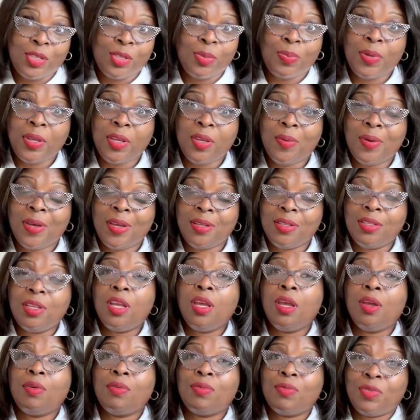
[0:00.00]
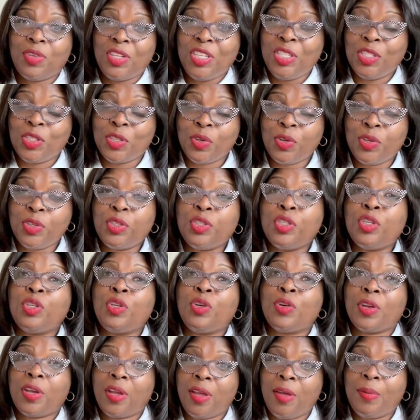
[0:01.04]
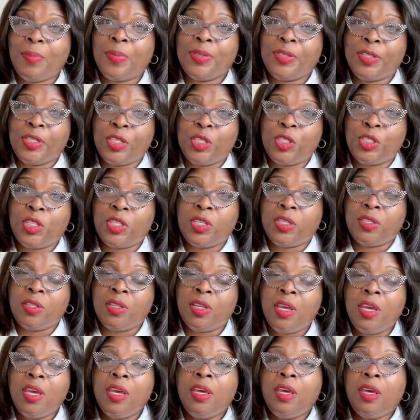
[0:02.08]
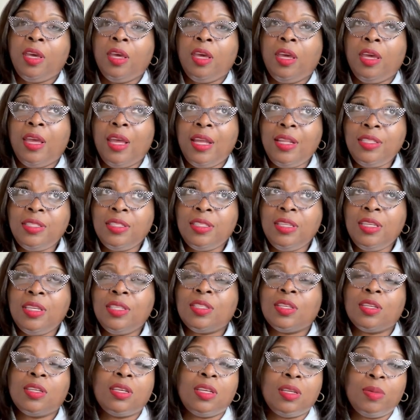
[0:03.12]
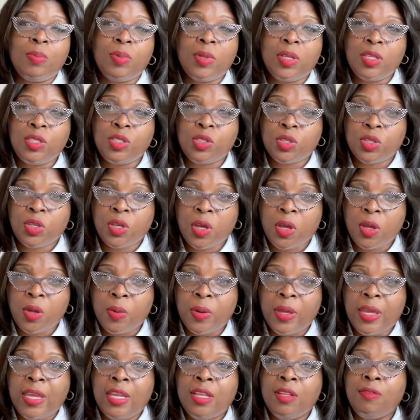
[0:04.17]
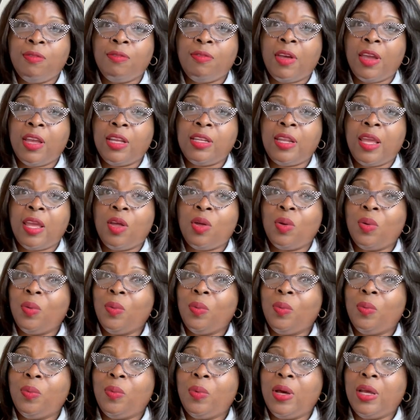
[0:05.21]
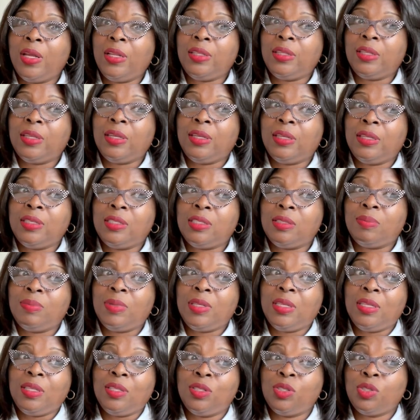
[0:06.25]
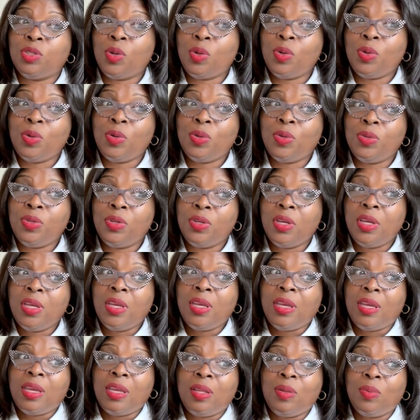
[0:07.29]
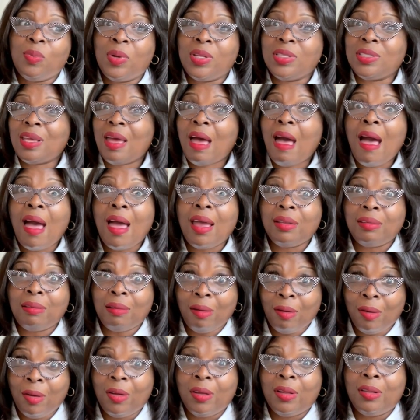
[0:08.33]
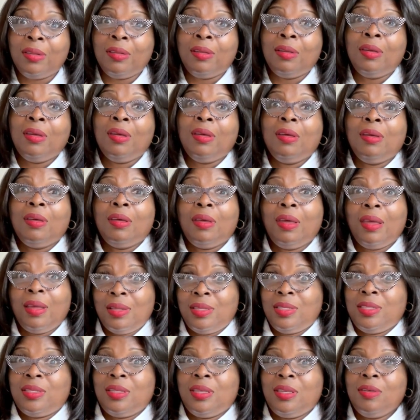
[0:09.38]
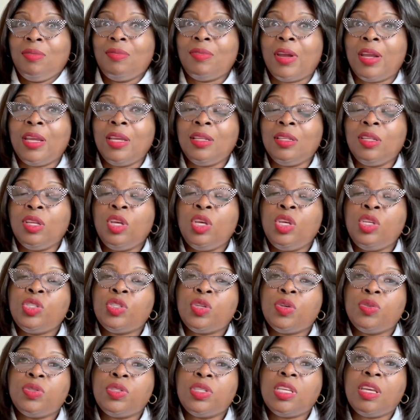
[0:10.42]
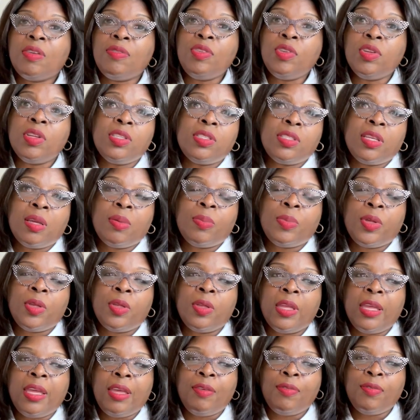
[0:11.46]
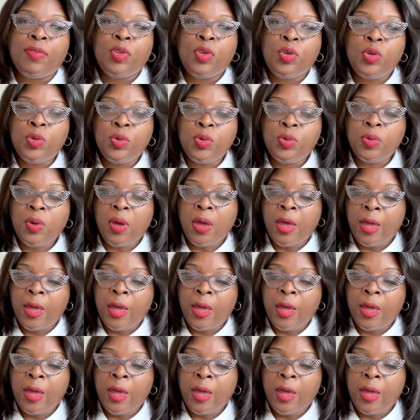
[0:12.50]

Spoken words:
a big one. Research your competition. Etsy is a good place to go and find out what is being sold and what's hot on Etsy, right? So to give you an example, if you